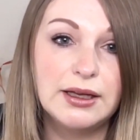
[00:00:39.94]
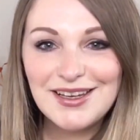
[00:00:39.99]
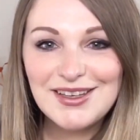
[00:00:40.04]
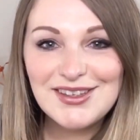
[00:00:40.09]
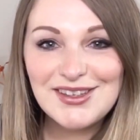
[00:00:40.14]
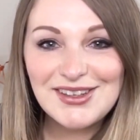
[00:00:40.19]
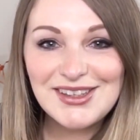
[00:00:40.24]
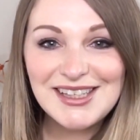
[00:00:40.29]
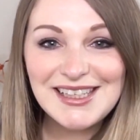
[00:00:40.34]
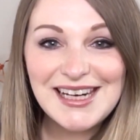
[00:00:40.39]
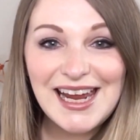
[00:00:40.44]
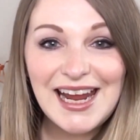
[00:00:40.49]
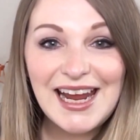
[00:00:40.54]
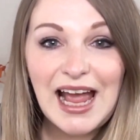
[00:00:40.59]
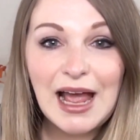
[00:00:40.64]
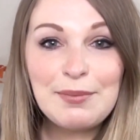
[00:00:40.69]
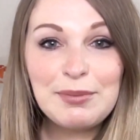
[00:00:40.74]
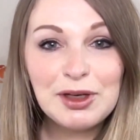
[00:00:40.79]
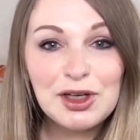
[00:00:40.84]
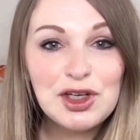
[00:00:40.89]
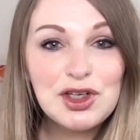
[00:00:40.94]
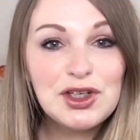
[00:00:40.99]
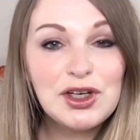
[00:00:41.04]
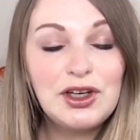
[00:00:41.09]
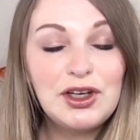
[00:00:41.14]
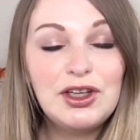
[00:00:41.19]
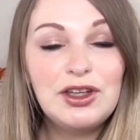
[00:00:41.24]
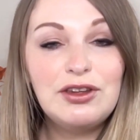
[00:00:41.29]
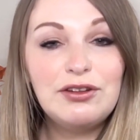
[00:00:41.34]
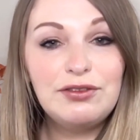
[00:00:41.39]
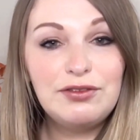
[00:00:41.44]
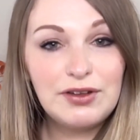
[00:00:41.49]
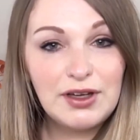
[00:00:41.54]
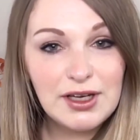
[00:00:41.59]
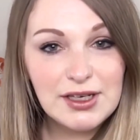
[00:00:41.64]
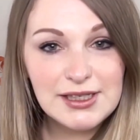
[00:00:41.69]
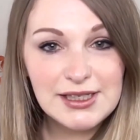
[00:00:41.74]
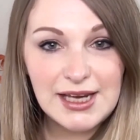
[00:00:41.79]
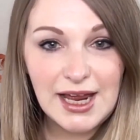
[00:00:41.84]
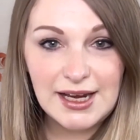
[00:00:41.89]
So today I'm going to show you the
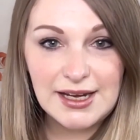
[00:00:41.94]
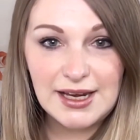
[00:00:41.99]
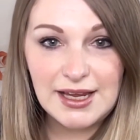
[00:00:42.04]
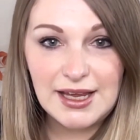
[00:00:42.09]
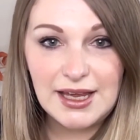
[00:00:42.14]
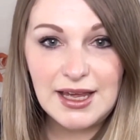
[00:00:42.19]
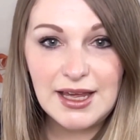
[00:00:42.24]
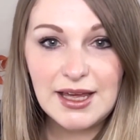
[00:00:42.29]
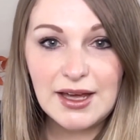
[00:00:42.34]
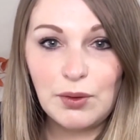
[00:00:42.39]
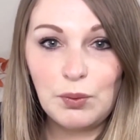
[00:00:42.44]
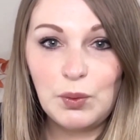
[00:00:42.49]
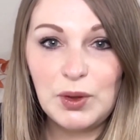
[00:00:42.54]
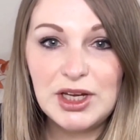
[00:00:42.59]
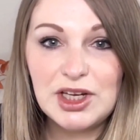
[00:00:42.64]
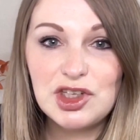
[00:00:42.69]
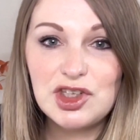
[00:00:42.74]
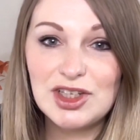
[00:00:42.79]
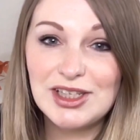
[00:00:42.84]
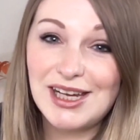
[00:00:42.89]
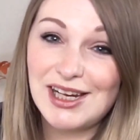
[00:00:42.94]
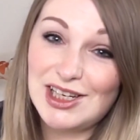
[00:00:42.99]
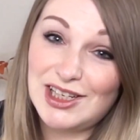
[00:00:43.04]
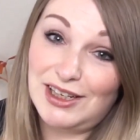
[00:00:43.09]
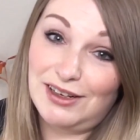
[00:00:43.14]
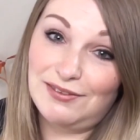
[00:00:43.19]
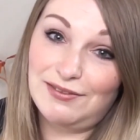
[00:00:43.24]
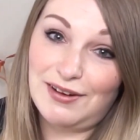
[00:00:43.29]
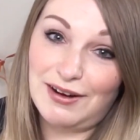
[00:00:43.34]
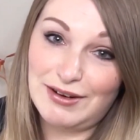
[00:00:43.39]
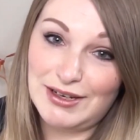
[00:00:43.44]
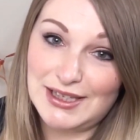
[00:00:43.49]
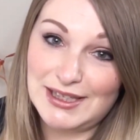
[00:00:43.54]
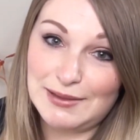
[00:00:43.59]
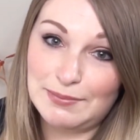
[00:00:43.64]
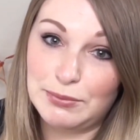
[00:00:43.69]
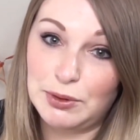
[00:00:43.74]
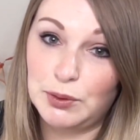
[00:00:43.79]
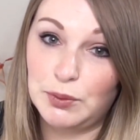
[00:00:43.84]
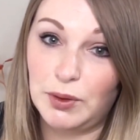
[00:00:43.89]
first technique, which is actually a very
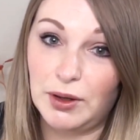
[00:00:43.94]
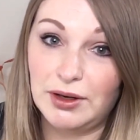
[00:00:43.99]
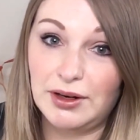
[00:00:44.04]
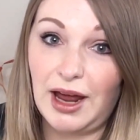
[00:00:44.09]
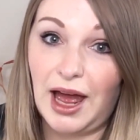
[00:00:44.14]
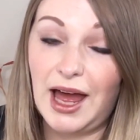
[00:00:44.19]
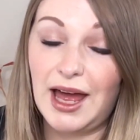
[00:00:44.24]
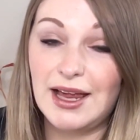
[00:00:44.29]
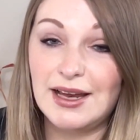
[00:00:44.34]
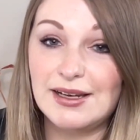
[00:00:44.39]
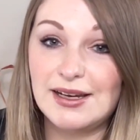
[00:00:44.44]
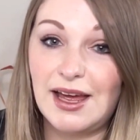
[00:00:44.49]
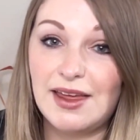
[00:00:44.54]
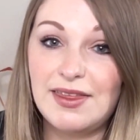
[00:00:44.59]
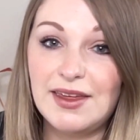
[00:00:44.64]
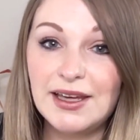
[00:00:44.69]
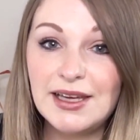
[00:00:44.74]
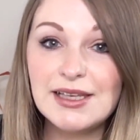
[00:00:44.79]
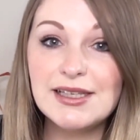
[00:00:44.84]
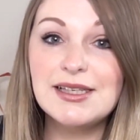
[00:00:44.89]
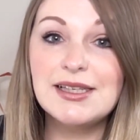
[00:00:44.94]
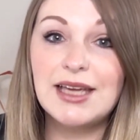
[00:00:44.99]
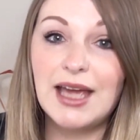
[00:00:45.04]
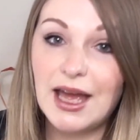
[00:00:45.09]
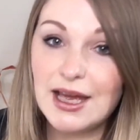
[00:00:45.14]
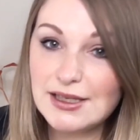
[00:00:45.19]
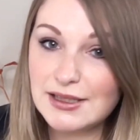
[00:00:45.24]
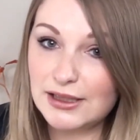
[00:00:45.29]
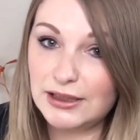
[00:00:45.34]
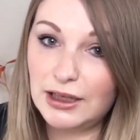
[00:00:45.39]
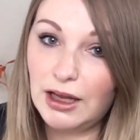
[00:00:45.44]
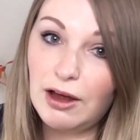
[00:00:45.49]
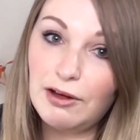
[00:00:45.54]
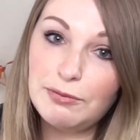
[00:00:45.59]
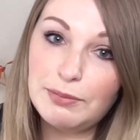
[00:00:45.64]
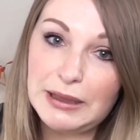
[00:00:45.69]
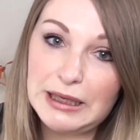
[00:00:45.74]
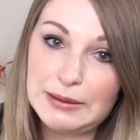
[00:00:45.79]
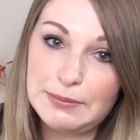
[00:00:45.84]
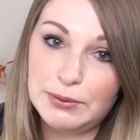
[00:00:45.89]
simple one, and I think it scares a lot
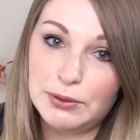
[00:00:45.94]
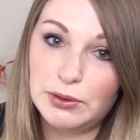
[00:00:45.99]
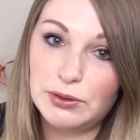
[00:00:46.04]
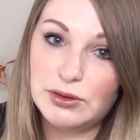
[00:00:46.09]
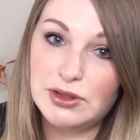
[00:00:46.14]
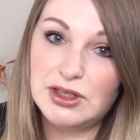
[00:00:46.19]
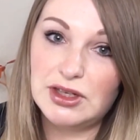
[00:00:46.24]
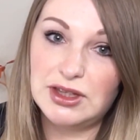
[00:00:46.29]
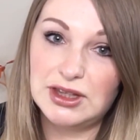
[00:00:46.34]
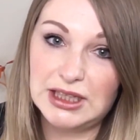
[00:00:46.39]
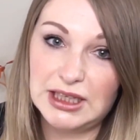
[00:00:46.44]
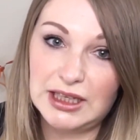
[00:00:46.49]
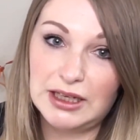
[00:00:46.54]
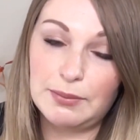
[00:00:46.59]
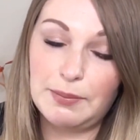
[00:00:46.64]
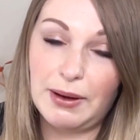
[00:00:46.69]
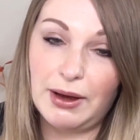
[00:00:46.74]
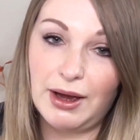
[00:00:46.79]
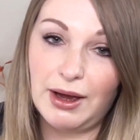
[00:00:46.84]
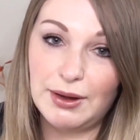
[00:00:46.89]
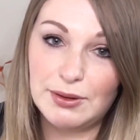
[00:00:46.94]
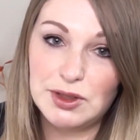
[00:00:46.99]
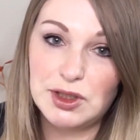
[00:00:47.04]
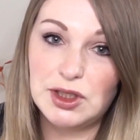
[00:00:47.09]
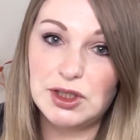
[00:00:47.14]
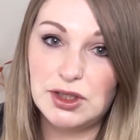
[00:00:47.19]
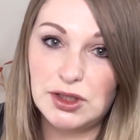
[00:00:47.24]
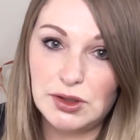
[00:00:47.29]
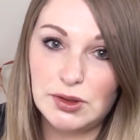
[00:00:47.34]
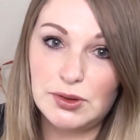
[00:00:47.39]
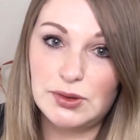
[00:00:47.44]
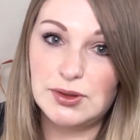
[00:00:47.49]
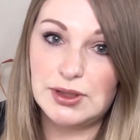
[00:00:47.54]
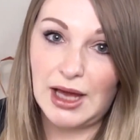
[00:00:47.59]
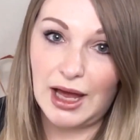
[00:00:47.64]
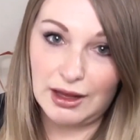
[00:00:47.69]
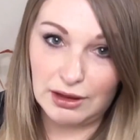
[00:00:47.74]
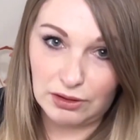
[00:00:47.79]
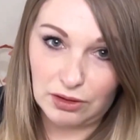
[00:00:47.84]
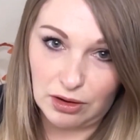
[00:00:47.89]
of people to think about how to use
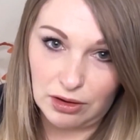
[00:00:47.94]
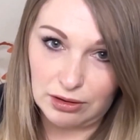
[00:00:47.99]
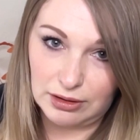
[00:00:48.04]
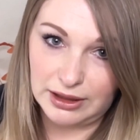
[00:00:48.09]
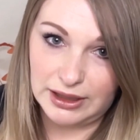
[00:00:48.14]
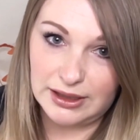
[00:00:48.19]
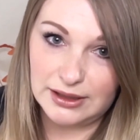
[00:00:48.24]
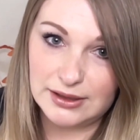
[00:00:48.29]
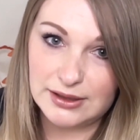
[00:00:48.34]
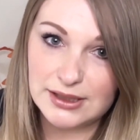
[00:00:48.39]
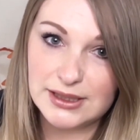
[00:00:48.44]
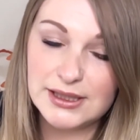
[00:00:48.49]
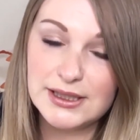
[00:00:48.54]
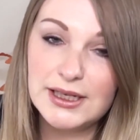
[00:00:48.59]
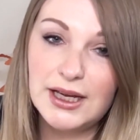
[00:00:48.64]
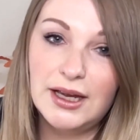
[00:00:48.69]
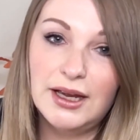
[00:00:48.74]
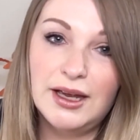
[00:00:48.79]
alcohol inks.